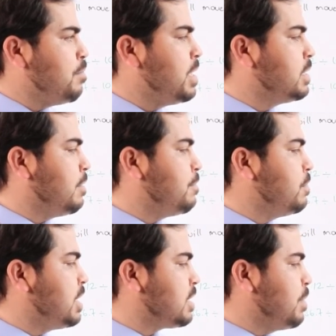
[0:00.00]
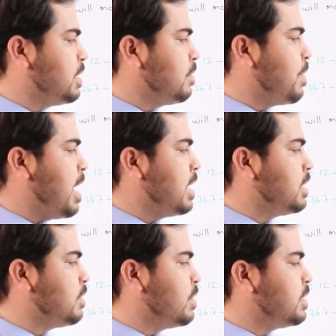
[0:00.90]
Means if you just multiply
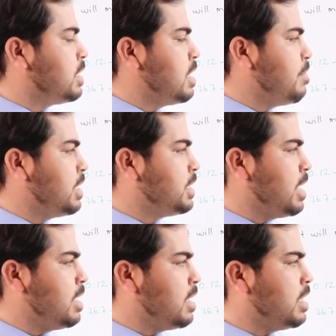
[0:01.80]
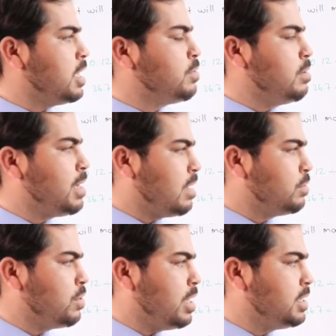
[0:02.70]
23 by 10, it will
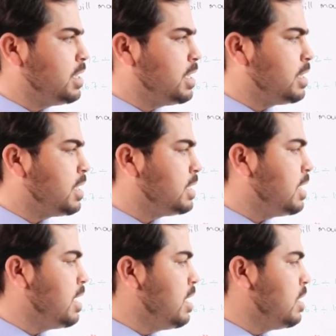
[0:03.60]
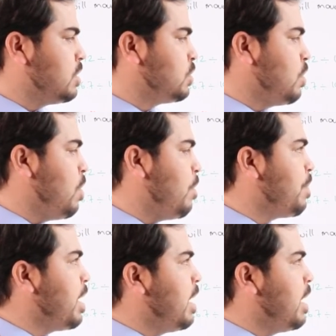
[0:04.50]
become 230. So,